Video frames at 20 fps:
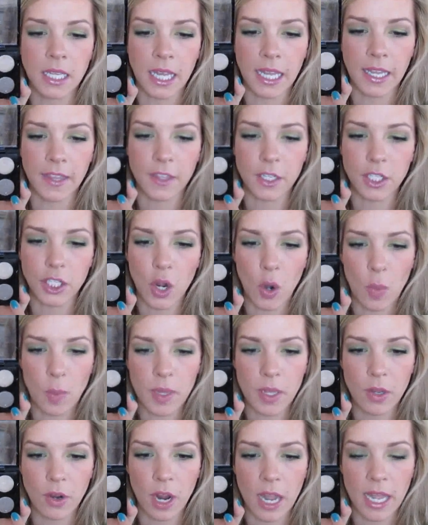and like the
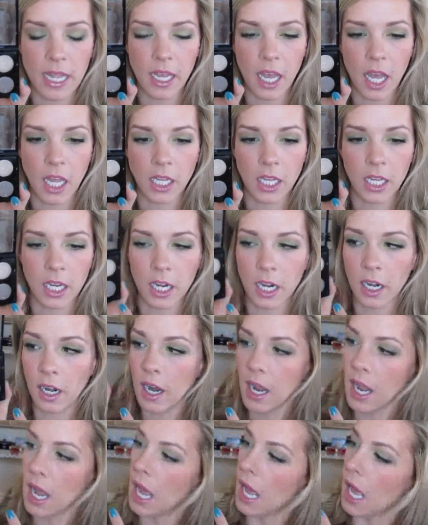taupey gray
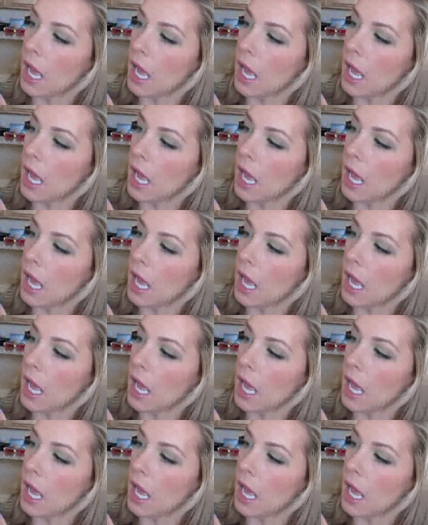color.